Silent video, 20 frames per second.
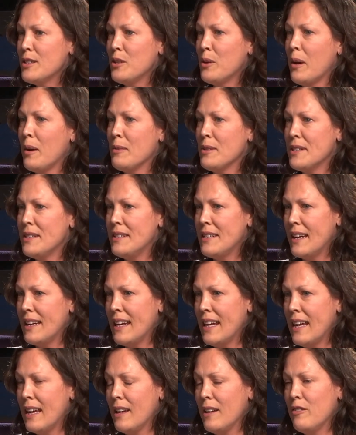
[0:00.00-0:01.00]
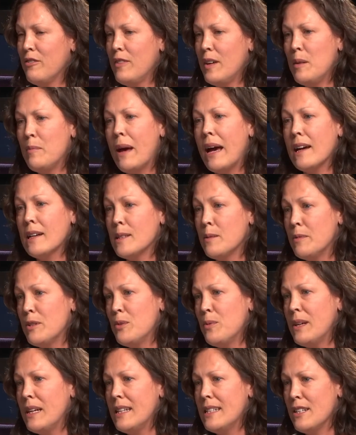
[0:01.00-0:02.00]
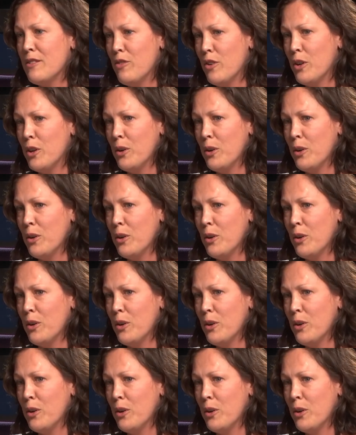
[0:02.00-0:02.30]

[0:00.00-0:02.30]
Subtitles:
So I was studying feedbacks between different